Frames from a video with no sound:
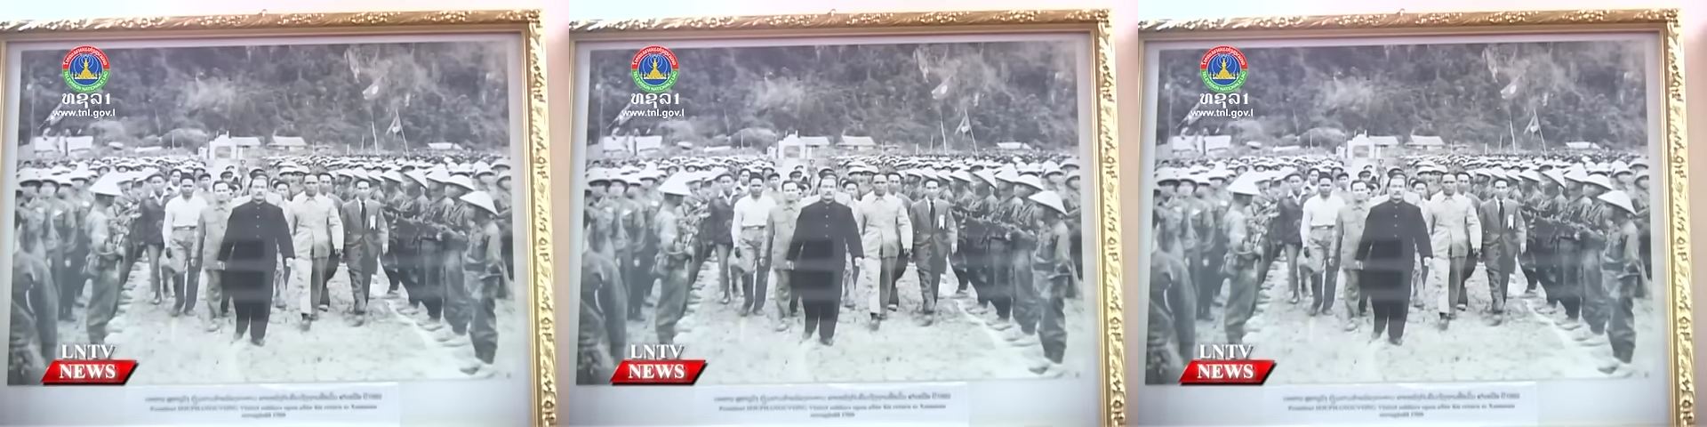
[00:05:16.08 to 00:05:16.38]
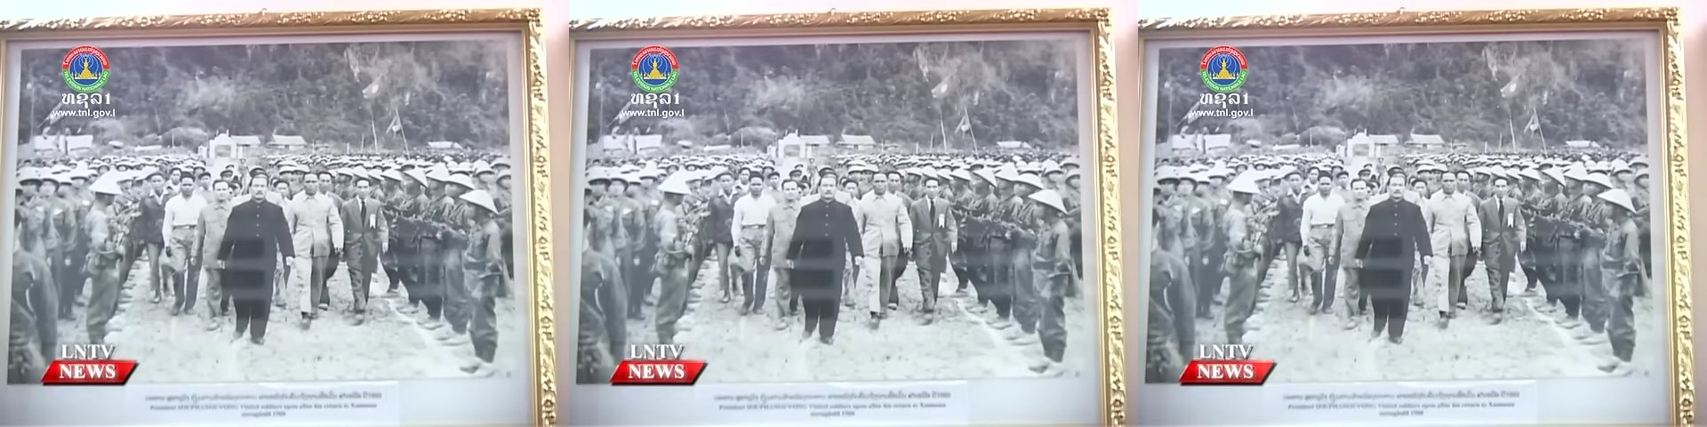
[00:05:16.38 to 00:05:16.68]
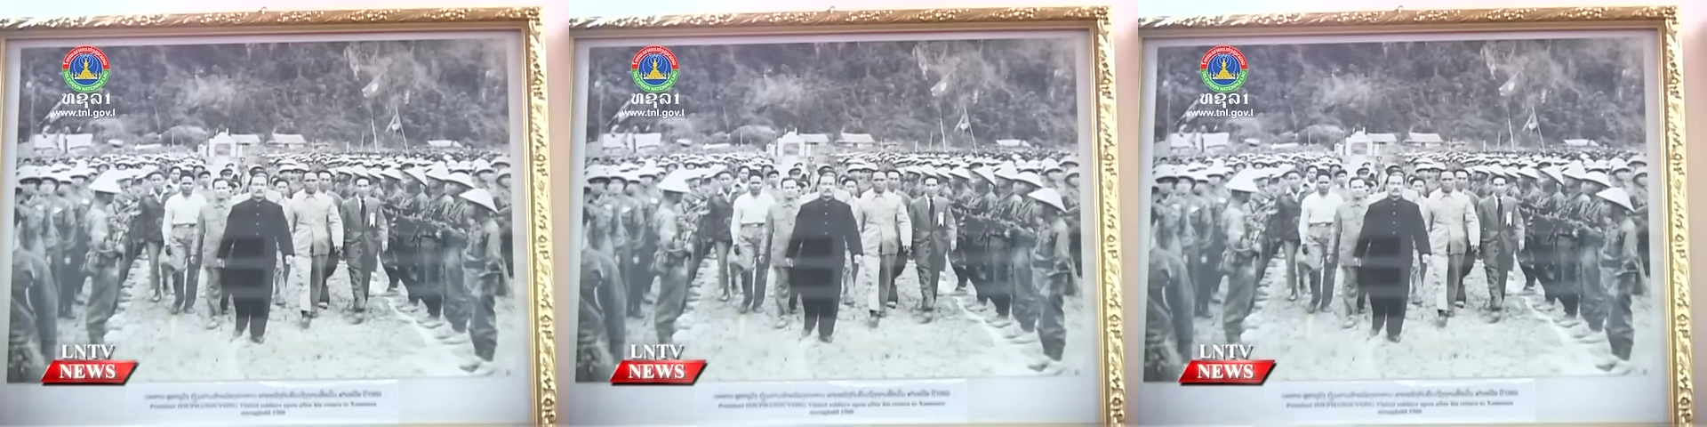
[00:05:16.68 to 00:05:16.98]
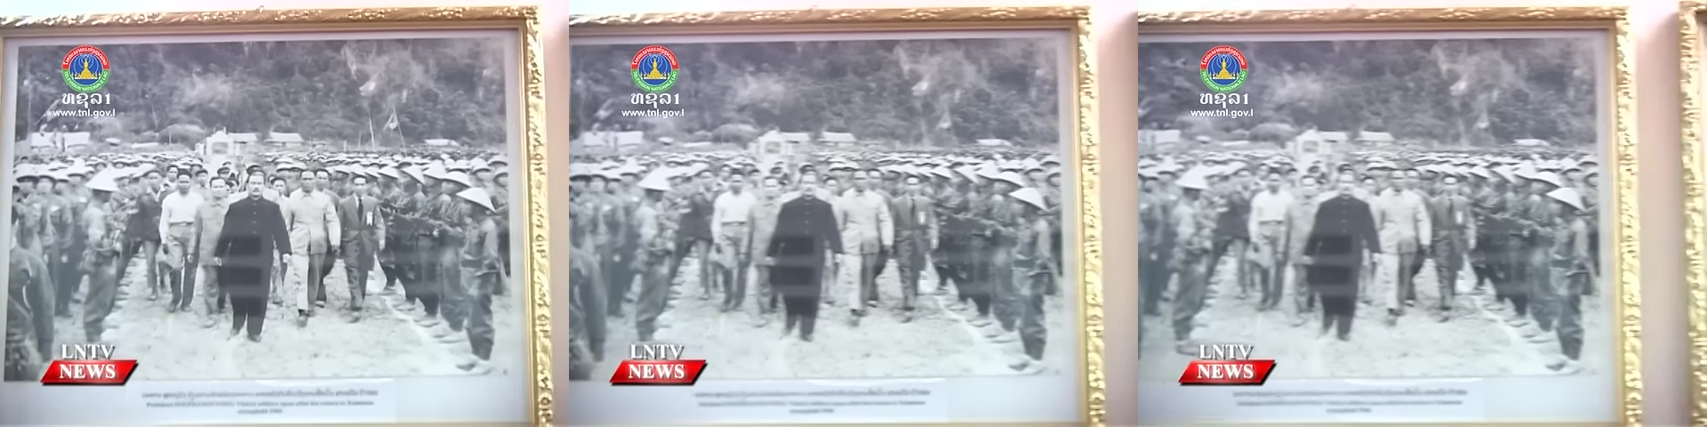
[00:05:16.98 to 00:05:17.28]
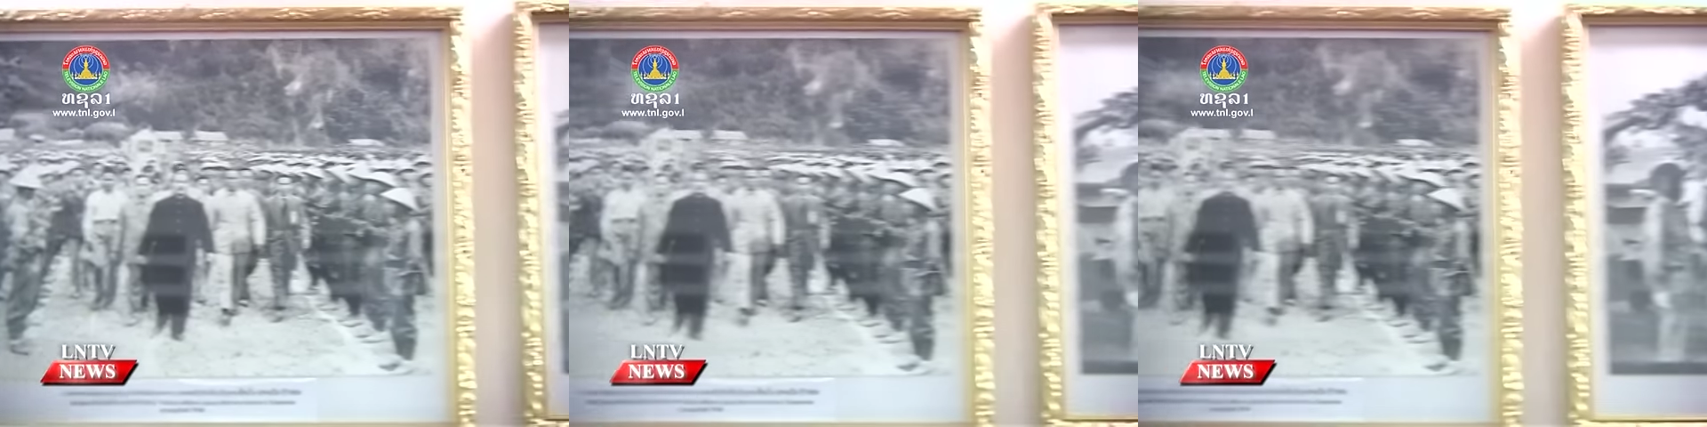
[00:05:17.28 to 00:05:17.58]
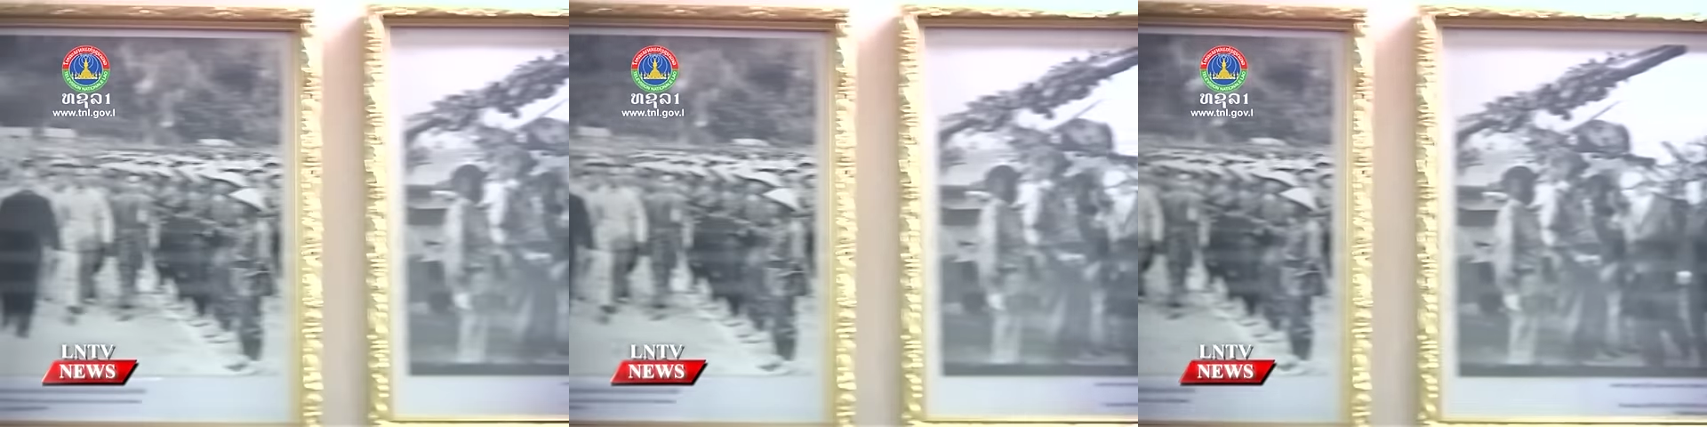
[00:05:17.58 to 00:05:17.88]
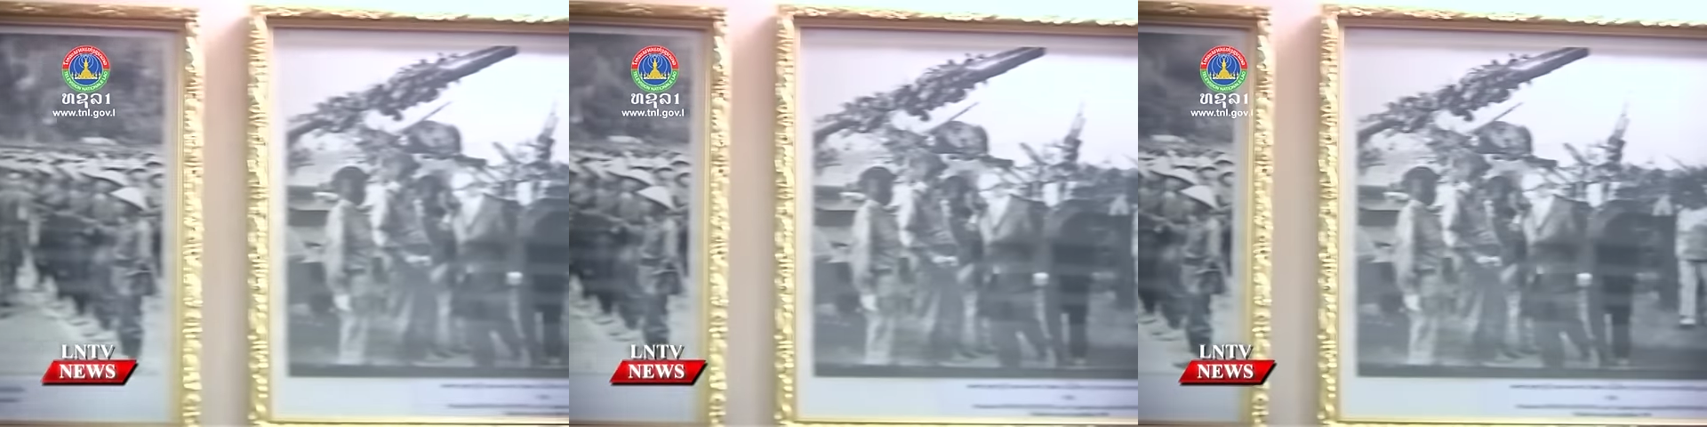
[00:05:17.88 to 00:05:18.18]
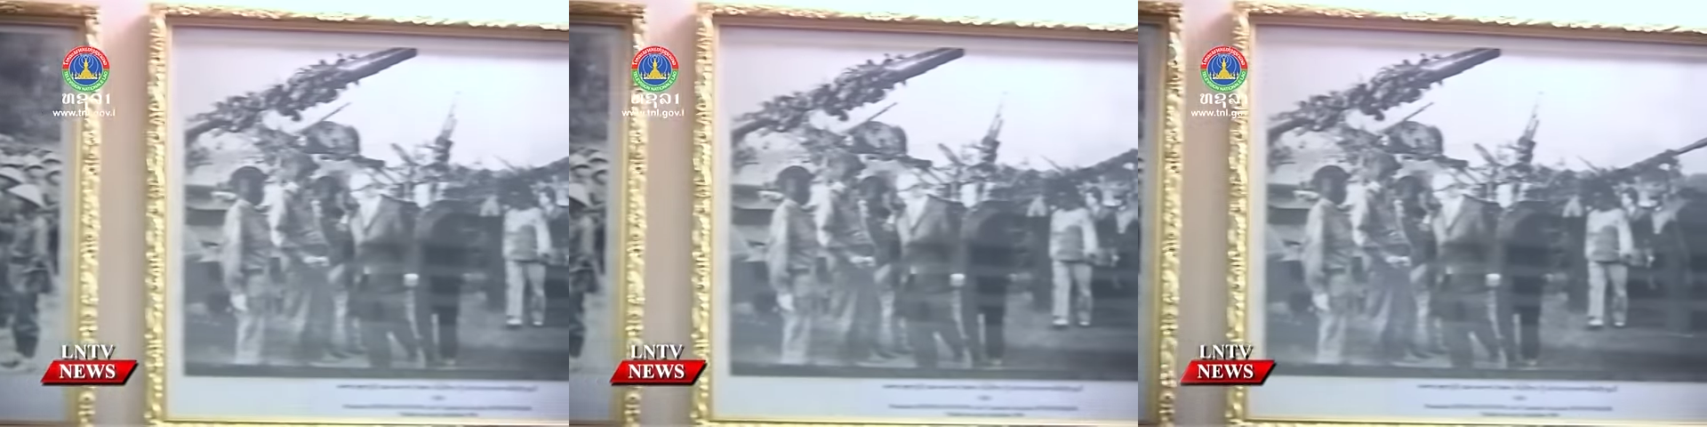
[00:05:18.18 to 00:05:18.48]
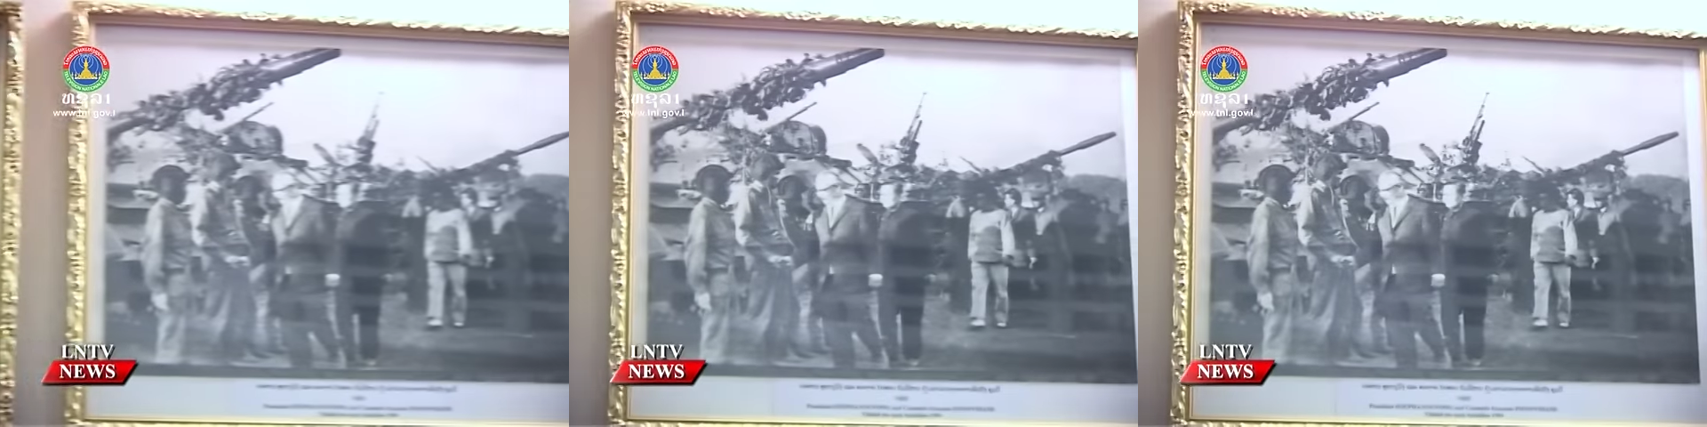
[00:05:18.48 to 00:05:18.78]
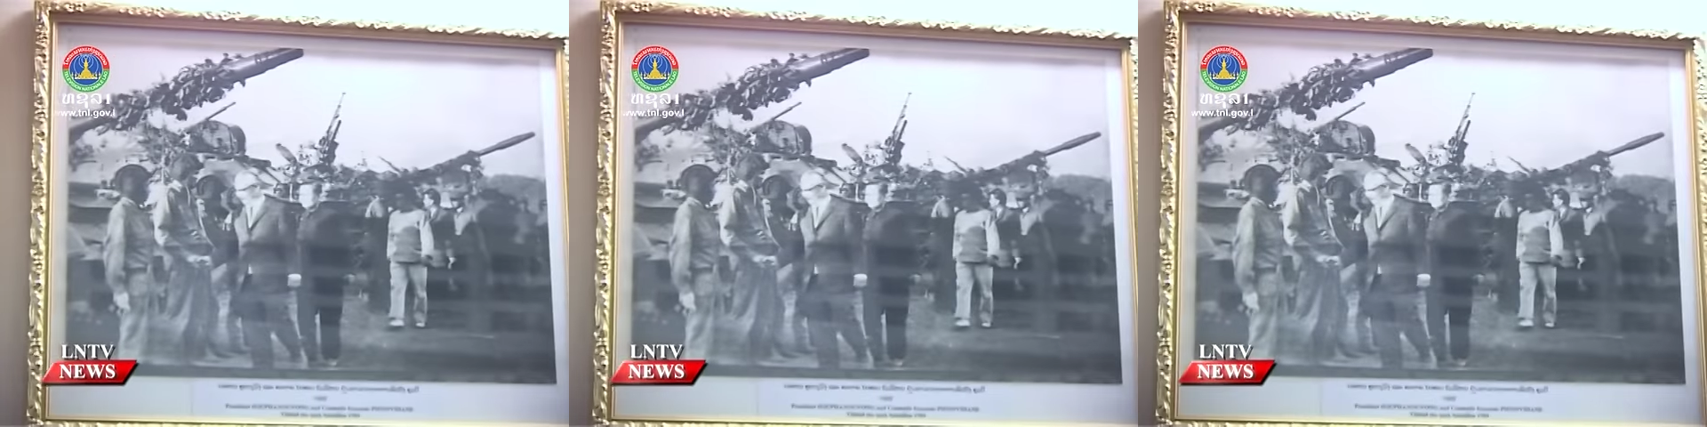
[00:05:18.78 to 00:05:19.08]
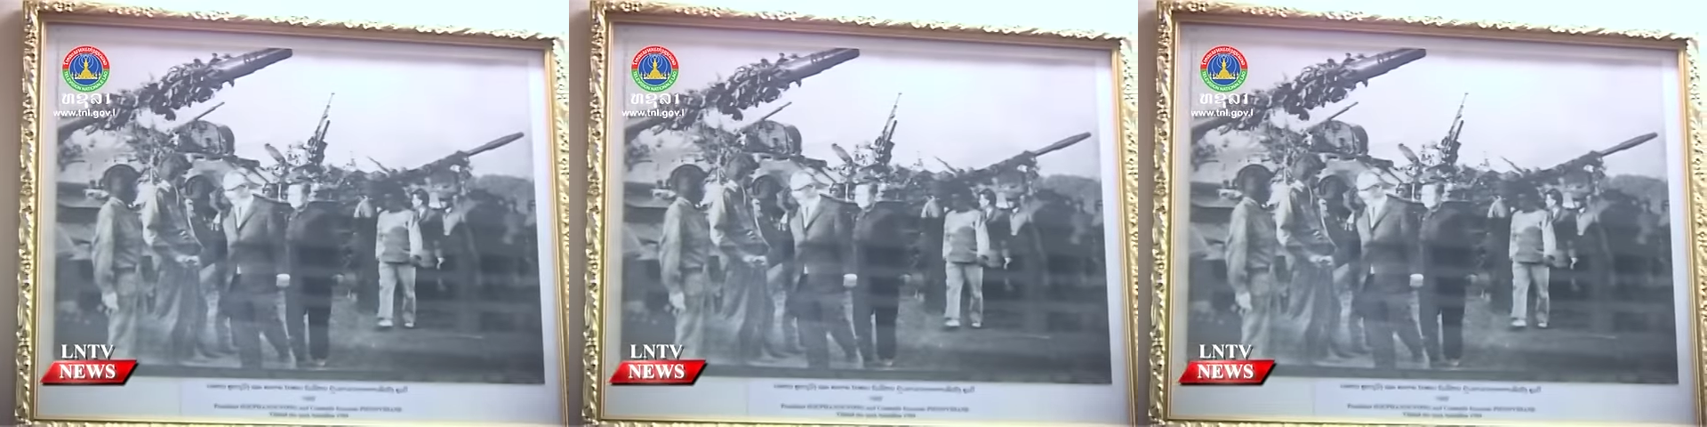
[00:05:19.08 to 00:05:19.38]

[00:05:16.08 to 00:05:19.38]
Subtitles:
[unreadable: no face in view]